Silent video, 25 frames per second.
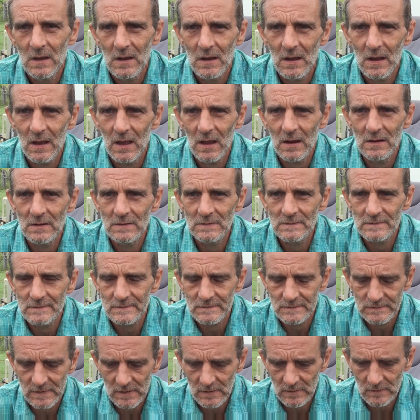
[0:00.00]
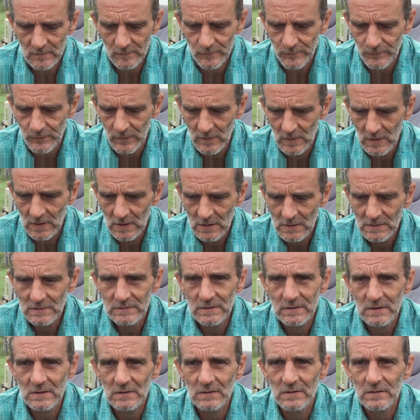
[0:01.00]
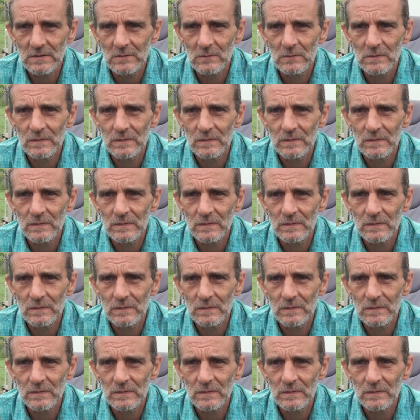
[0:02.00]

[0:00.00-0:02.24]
And instead of dealing